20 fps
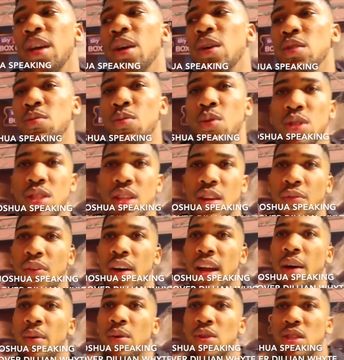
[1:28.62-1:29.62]
It was more to the
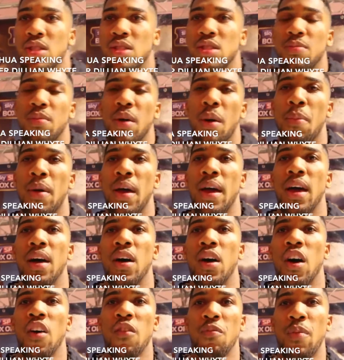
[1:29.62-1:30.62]
fact that we're just a bit
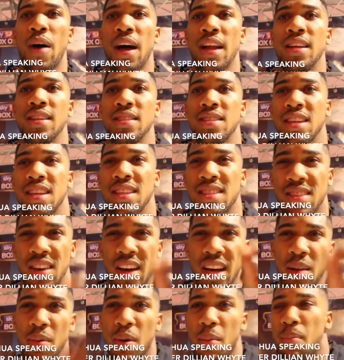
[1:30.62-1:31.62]
off balance and a
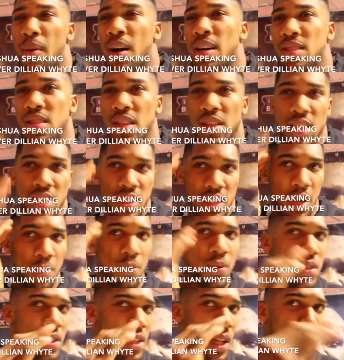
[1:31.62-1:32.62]
tiny bit buzzed, so you just keep
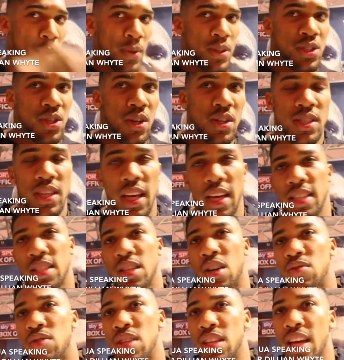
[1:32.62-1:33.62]
on slipping shots, get
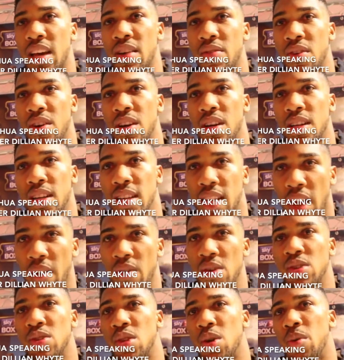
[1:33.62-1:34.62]
yourself together, and
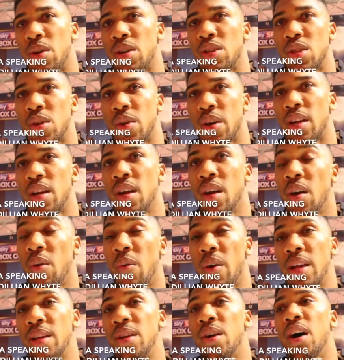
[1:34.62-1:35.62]
carry on doing what you're doing.
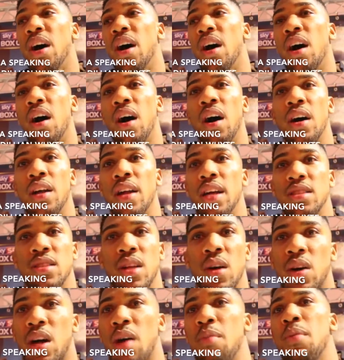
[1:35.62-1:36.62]
When you're hurt, there's
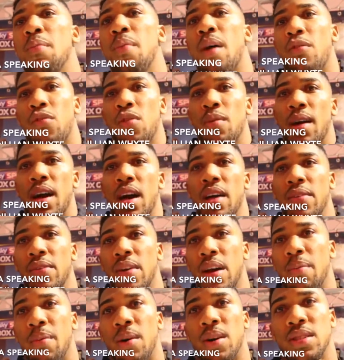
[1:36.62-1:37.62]
no coming back from it
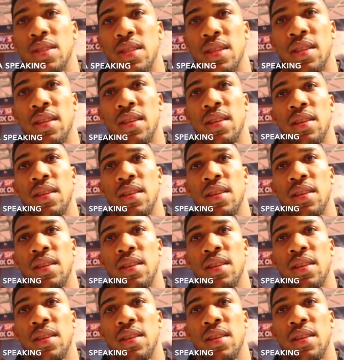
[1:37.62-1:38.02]
heavyweight boxing.